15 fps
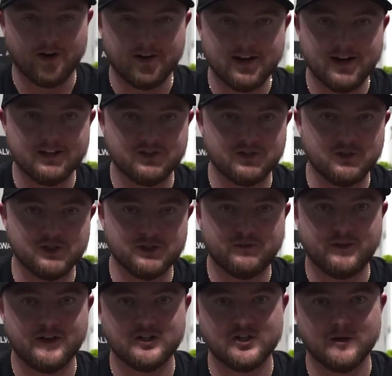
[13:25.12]
guys, so just
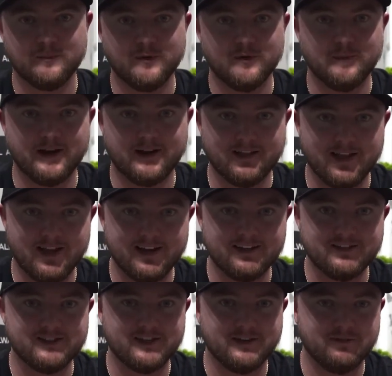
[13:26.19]
finished up with my
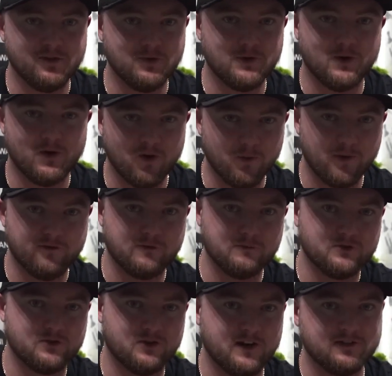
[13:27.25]
clients that flew in all the way from
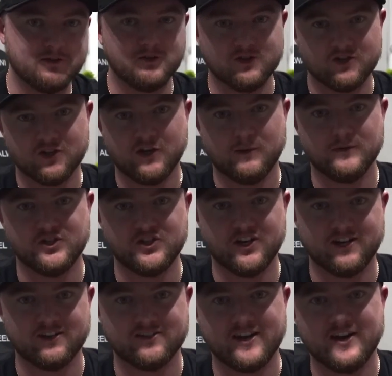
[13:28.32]
Toronto just to come and
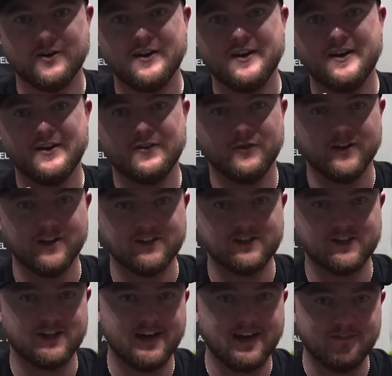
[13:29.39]
check us out. Really
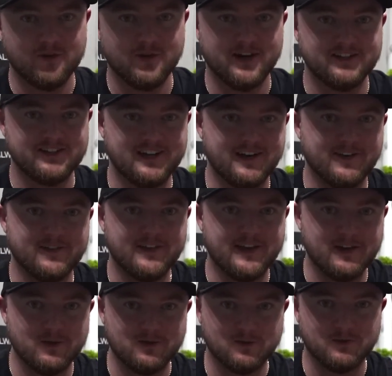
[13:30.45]
excited to have you guys down.
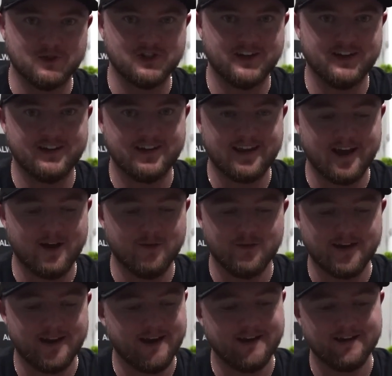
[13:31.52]
Thank you so much again,
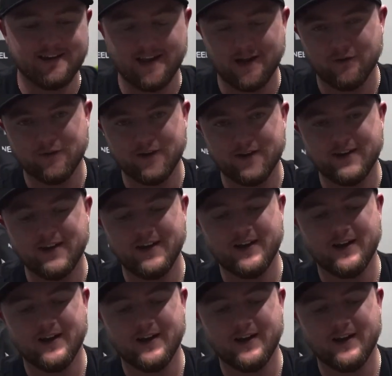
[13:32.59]
Calvin and Kelvin.